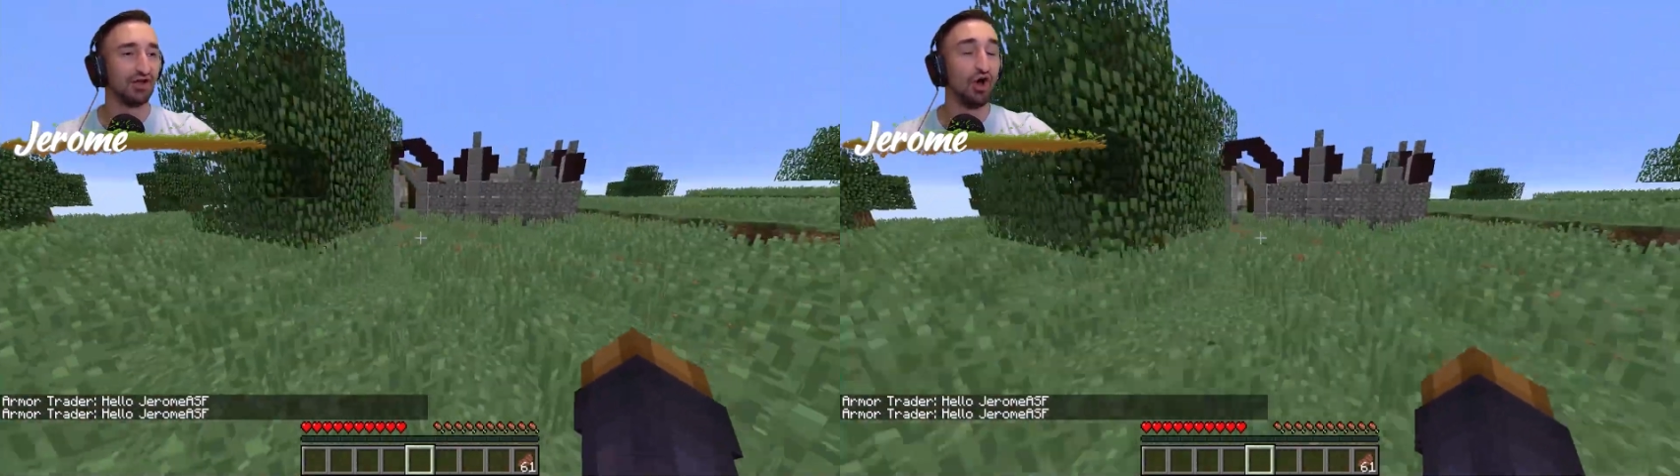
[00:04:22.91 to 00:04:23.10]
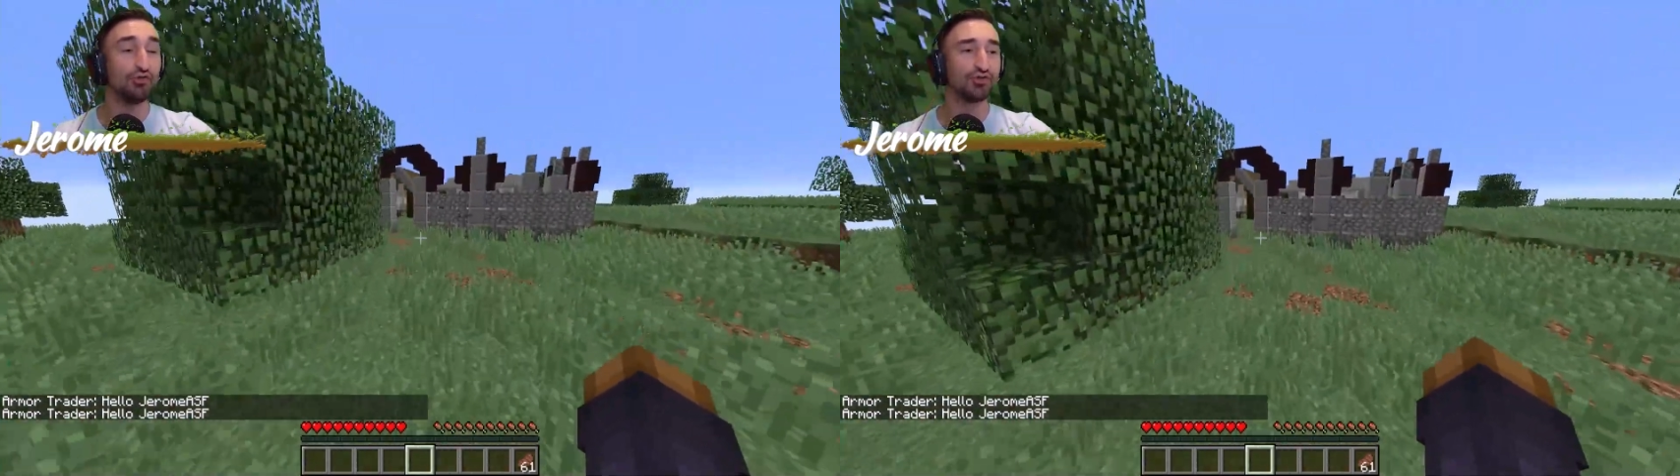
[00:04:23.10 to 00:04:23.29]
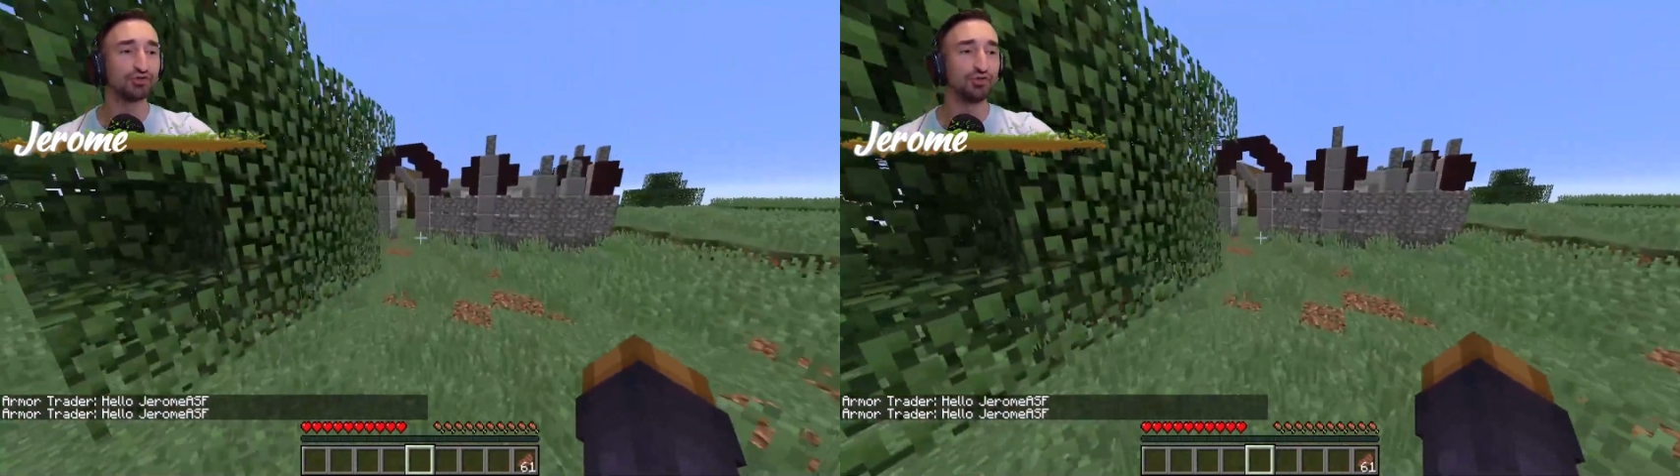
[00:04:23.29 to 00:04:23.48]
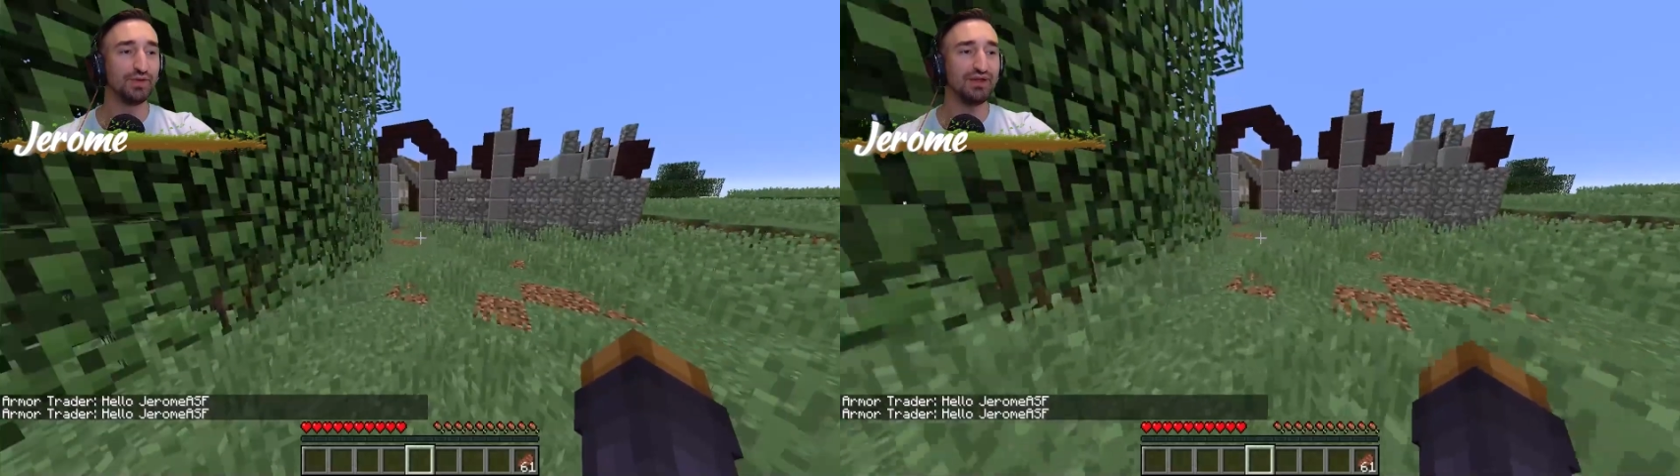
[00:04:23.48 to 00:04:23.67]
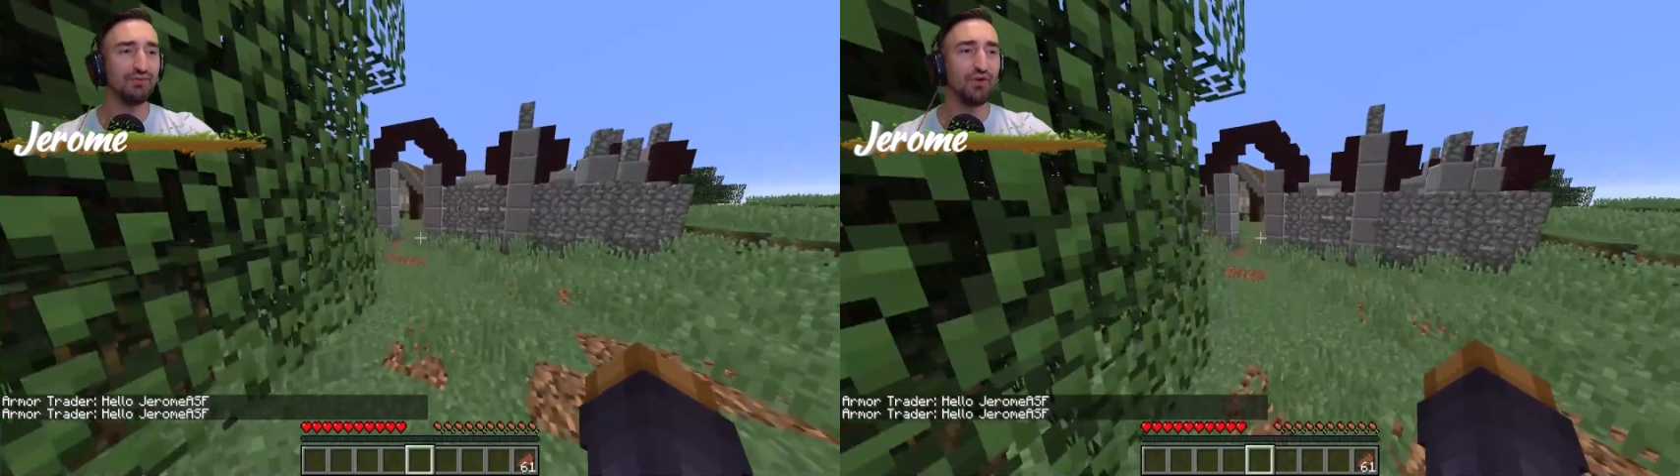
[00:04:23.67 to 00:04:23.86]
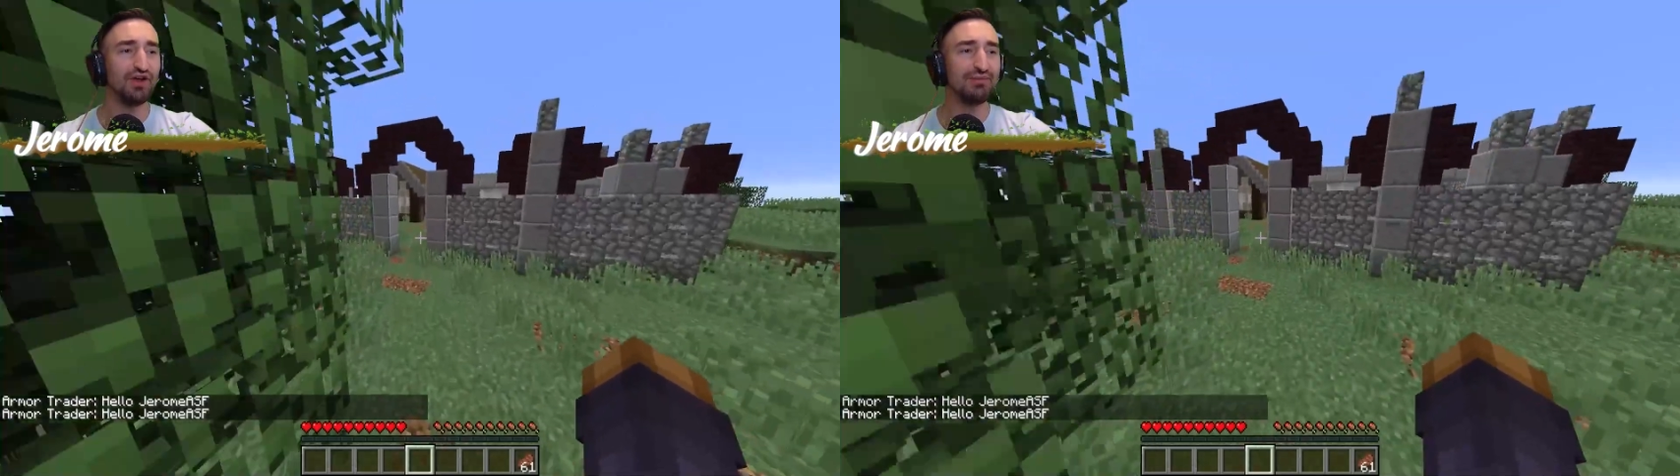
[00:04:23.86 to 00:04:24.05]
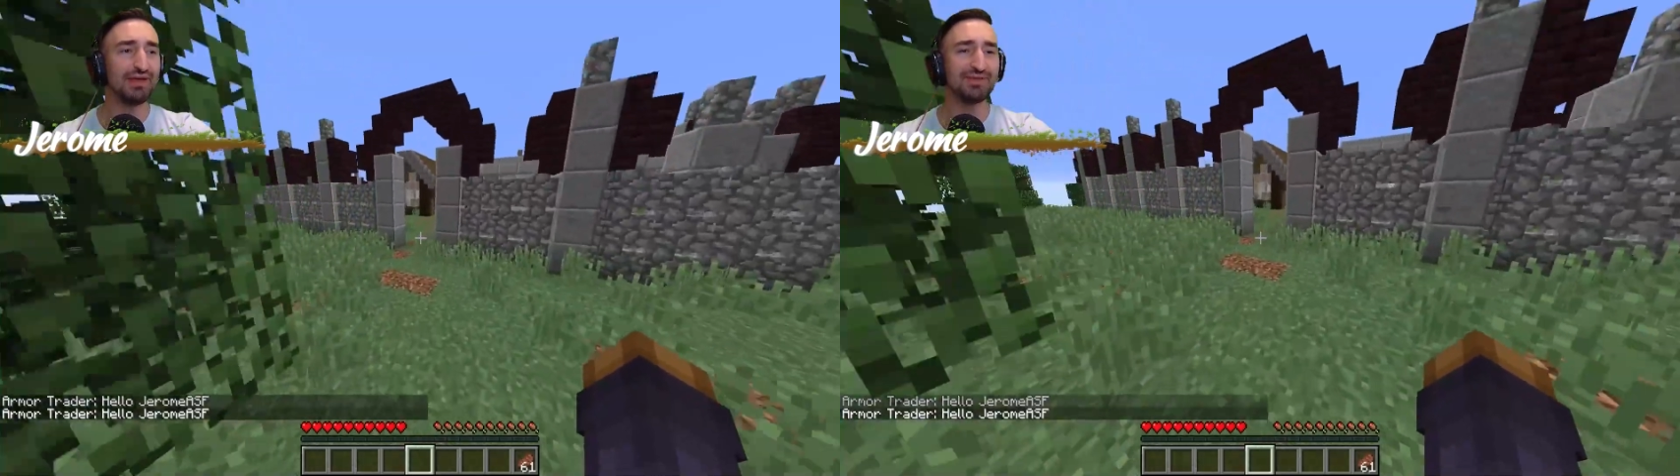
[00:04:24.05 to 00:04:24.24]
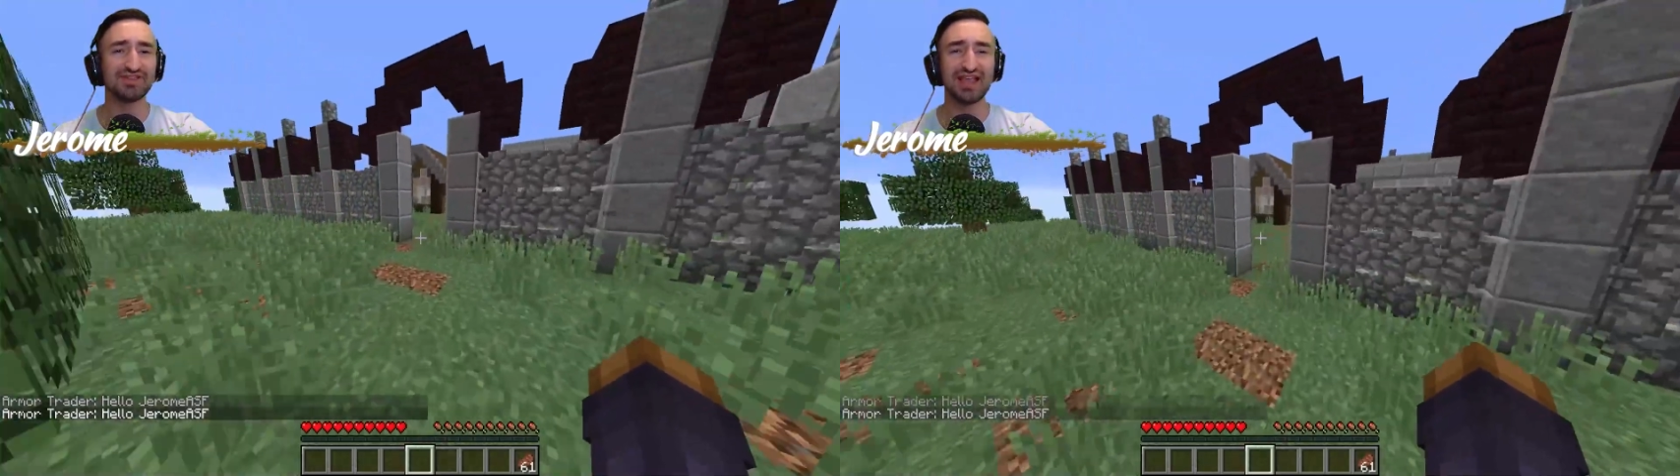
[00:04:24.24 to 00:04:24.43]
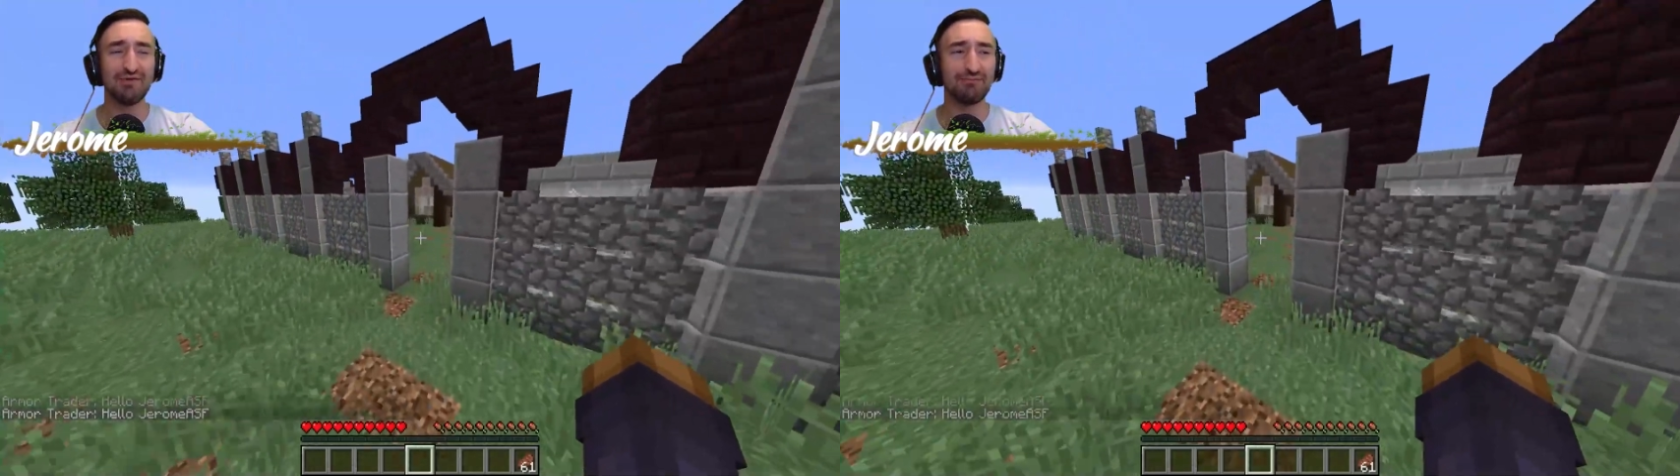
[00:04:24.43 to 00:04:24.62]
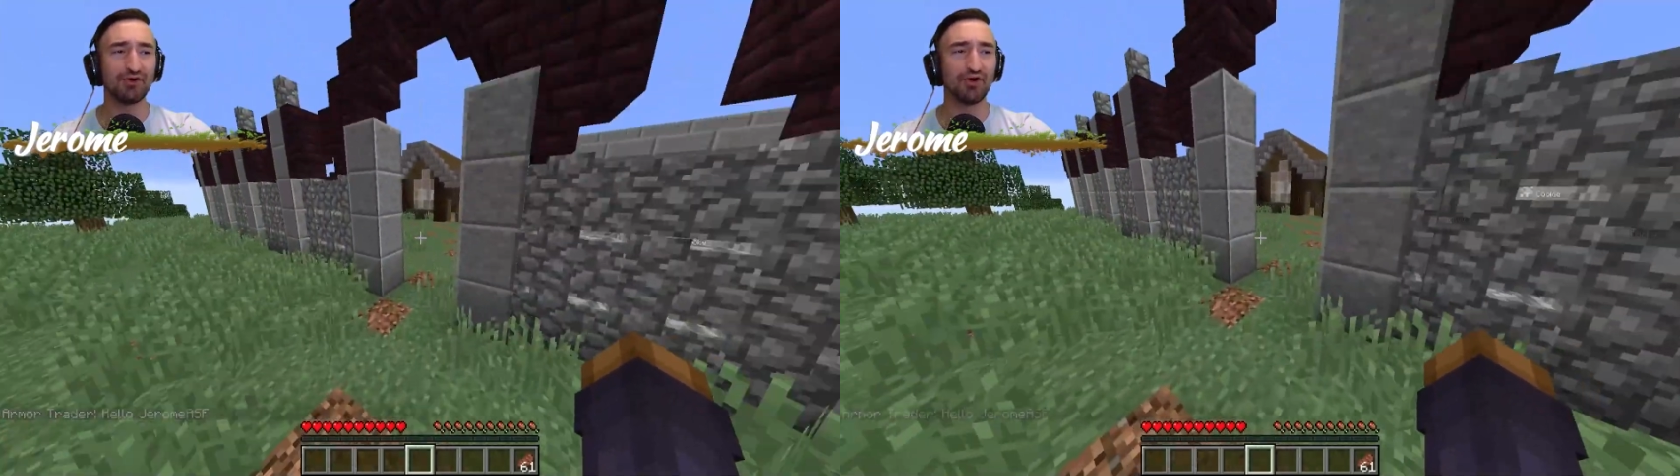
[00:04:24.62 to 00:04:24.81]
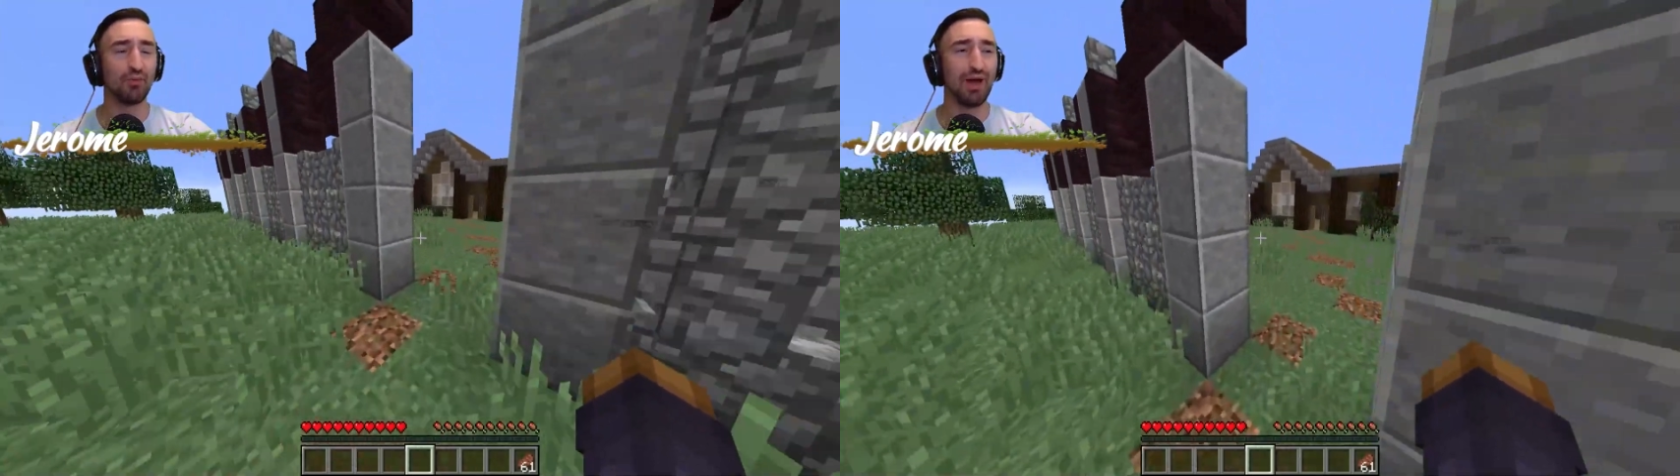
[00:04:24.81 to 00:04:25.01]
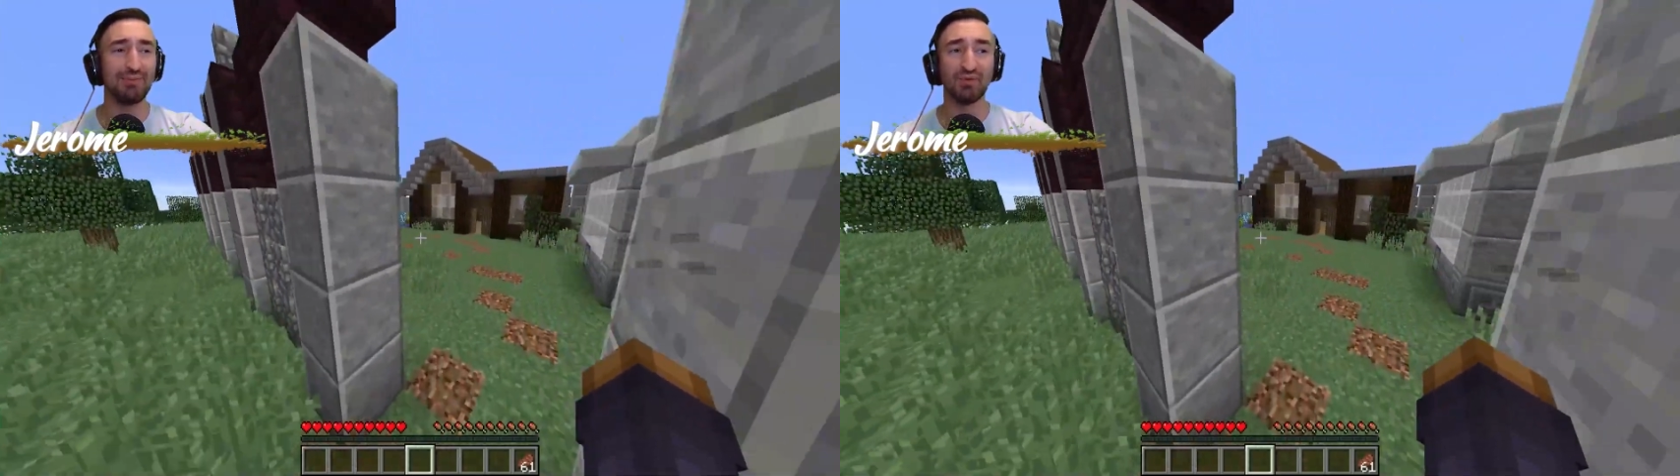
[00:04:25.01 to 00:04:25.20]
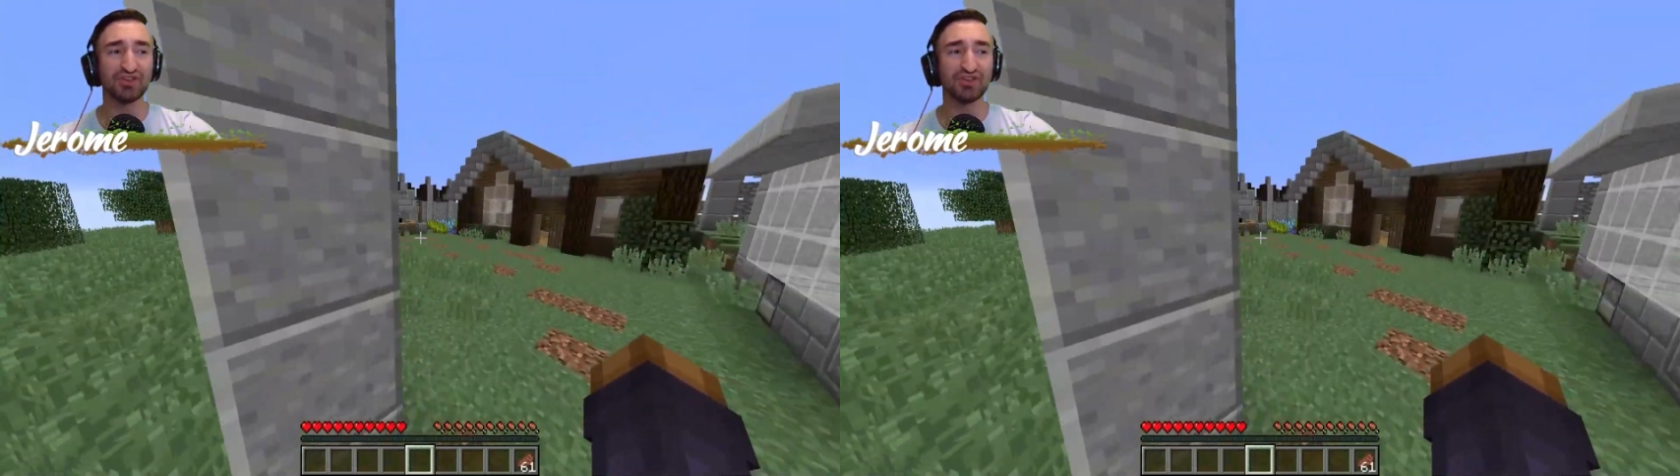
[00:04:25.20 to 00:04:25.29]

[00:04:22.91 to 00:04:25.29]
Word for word: Also, do we want to maybe save up for a weapon?